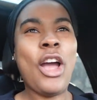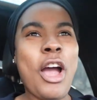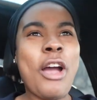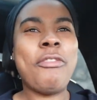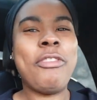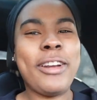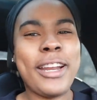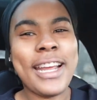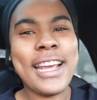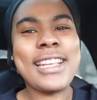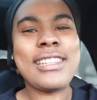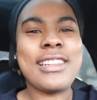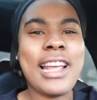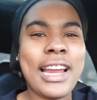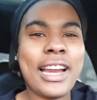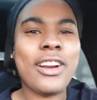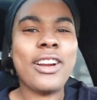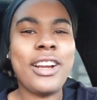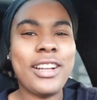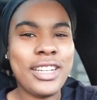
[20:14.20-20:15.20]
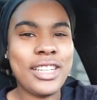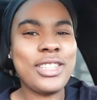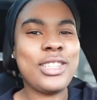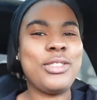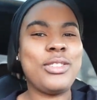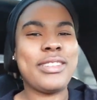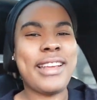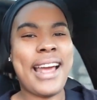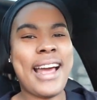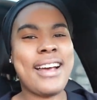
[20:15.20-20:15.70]
Hopefully it's like an early
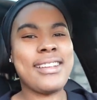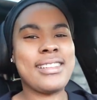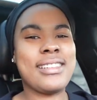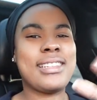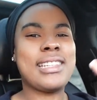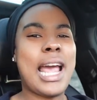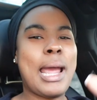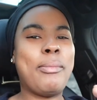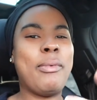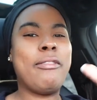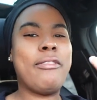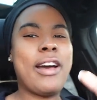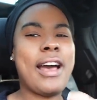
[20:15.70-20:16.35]
2000s type of